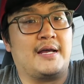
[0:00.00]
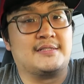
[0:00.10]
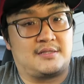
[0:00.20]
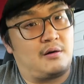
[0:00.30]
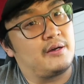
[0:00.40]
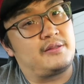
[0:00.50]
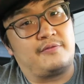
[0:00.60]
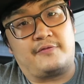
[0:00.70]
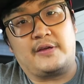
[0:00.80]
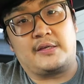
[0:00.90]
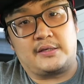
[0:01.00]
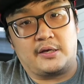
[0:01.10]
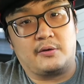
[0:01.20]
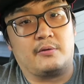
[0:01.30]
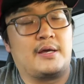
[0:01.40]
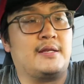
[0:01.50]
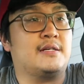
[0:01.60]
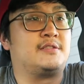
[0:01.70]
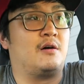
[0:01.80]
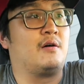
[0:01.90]
as long as it fit you and
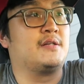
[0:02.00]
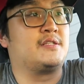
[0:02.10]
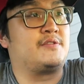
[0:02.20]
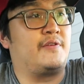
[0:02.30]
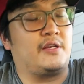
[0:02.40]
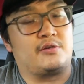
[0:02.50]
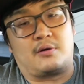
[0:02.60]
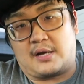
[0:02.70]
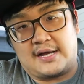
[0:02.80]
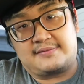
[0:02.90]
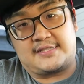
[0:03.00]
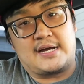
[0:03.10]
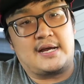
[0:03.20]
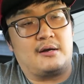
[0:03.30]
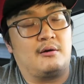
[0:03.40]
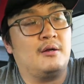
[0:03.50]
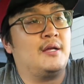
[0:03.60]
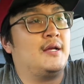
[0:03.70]
as long as it's fitting your lifestyle,